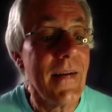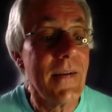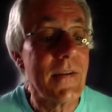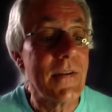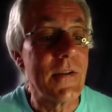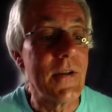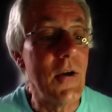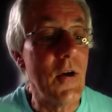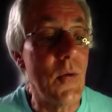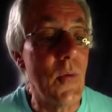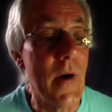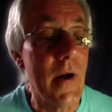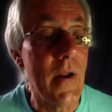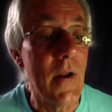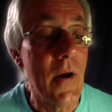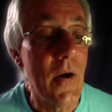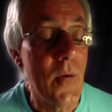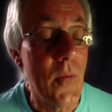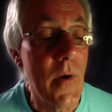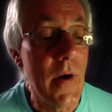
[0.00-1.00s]
so
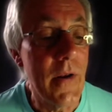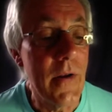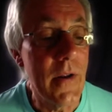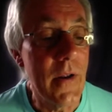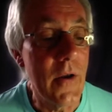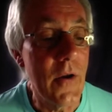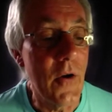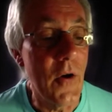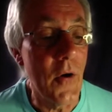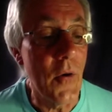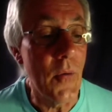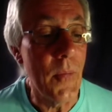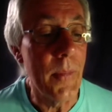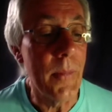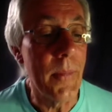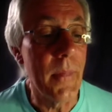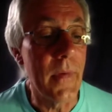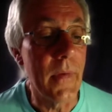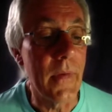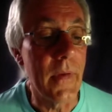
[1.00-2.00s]
where do you go
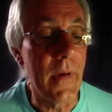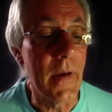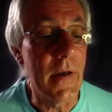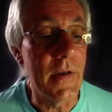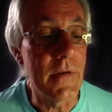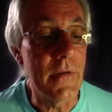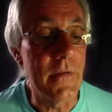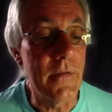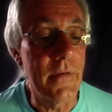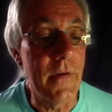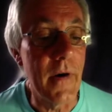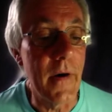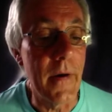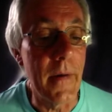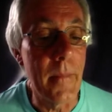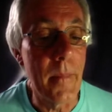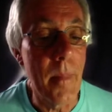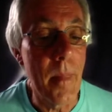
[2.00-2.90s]
in case of fire?